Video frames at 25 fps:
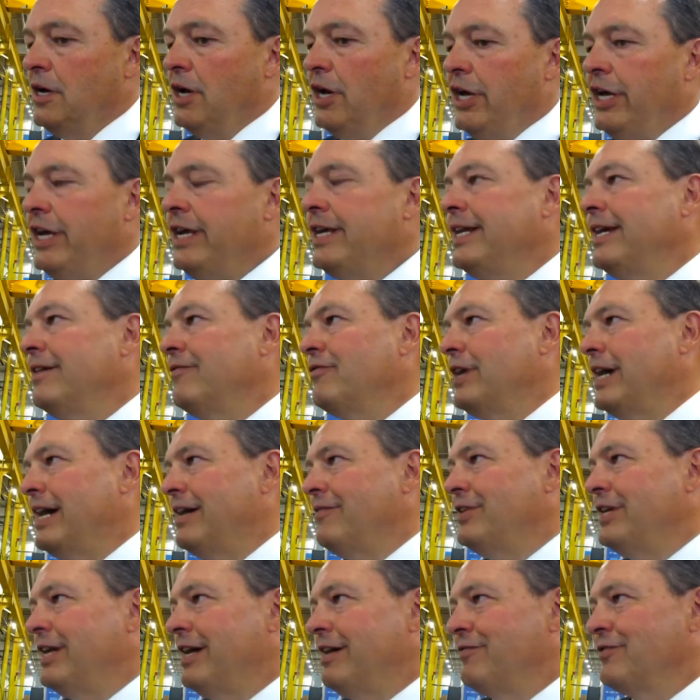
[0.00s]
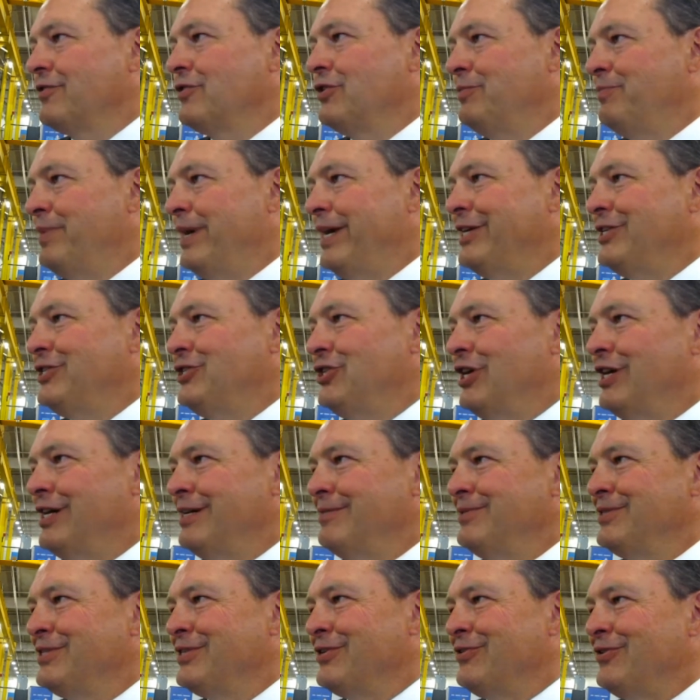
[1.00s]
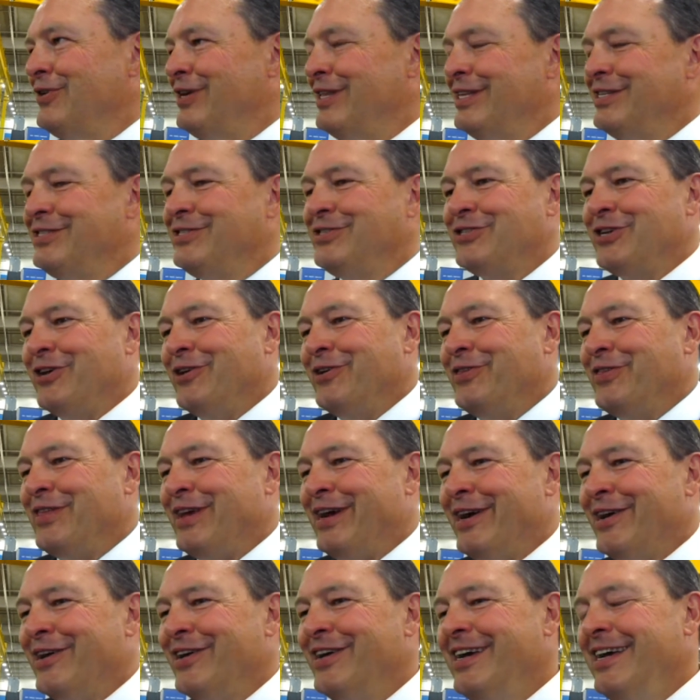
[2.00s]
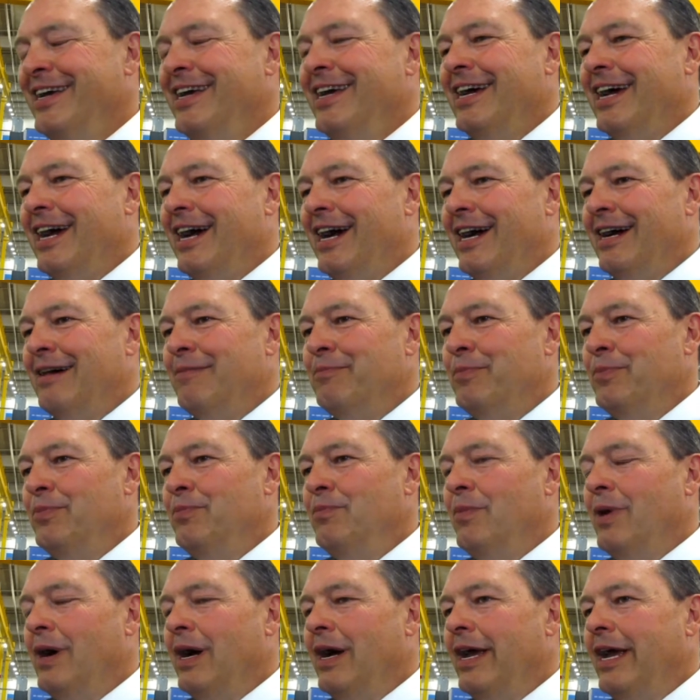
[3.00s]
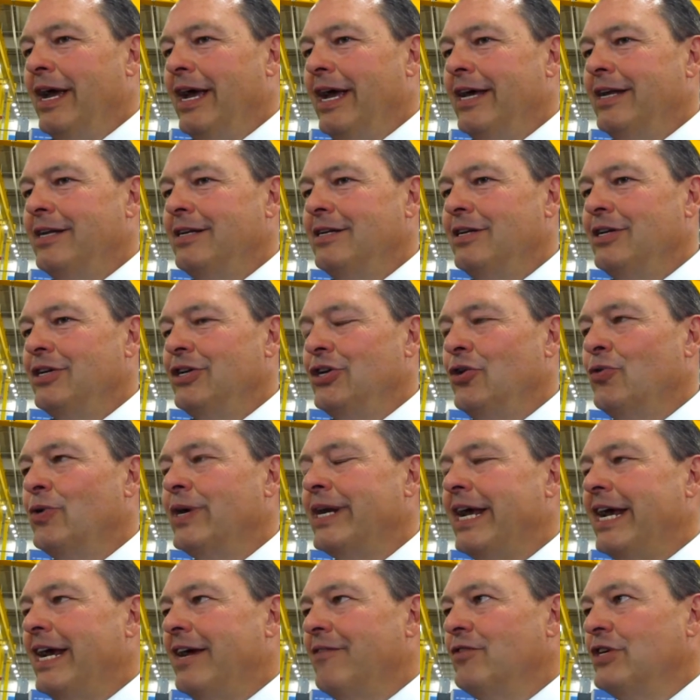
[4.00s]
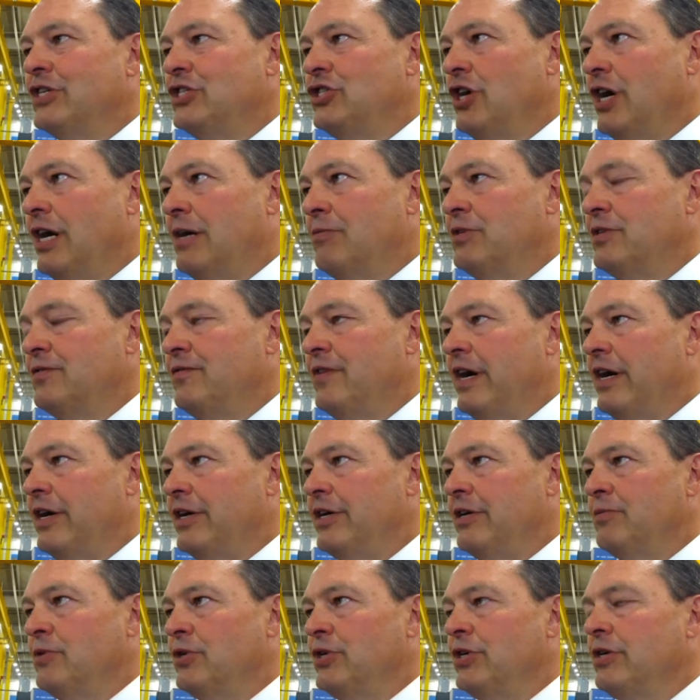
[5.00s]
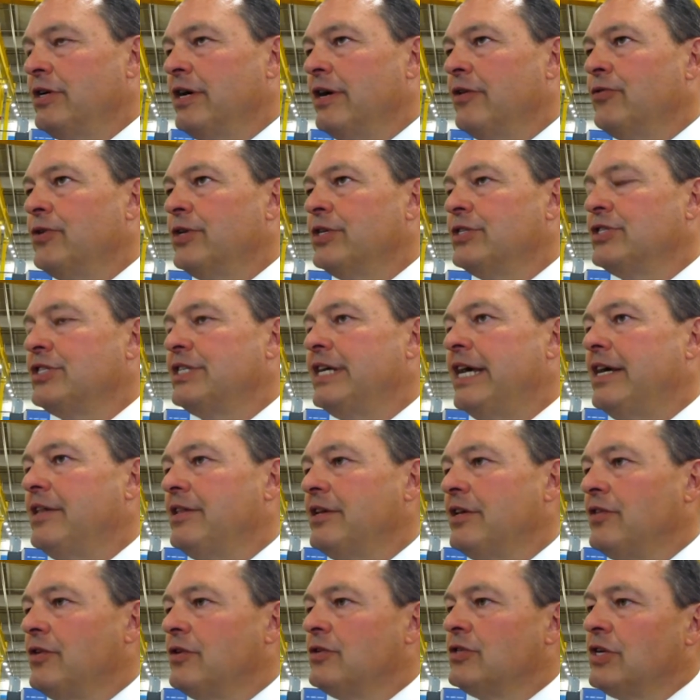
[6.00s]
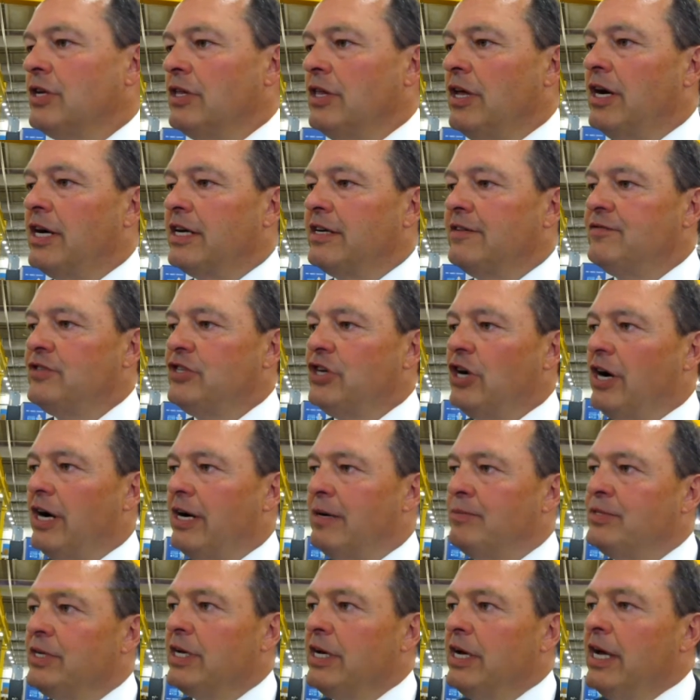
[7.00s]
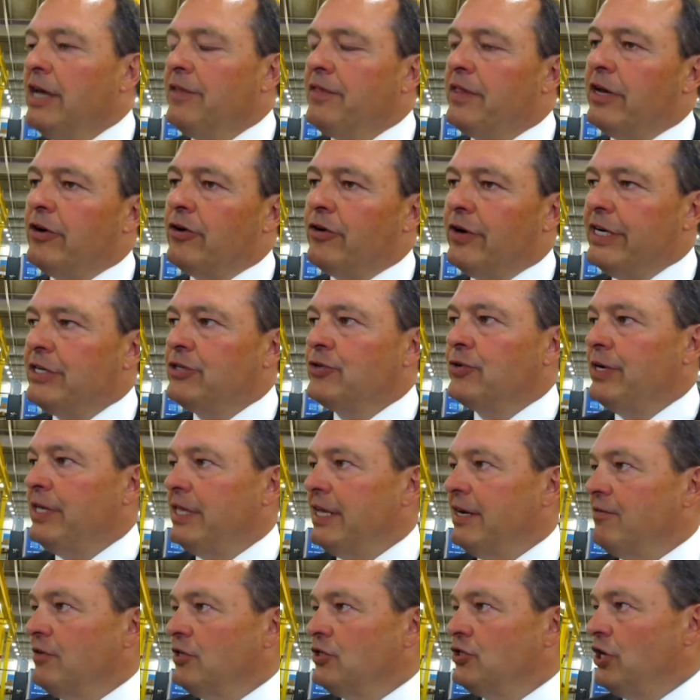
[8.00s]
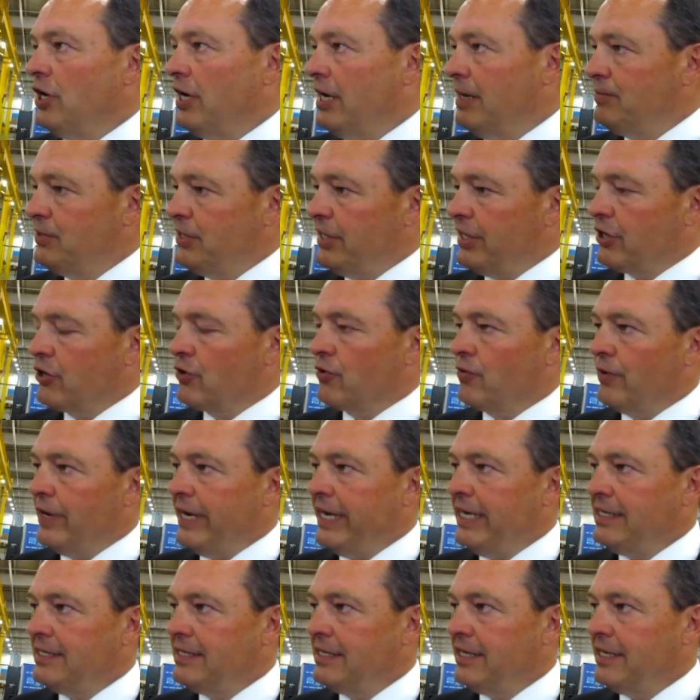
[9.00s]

You can never have enough good-paying jobs, so let's start there. And you know what? Every job is valuable. You got to understand that there's a lot of jobs that are entry-level jobs that create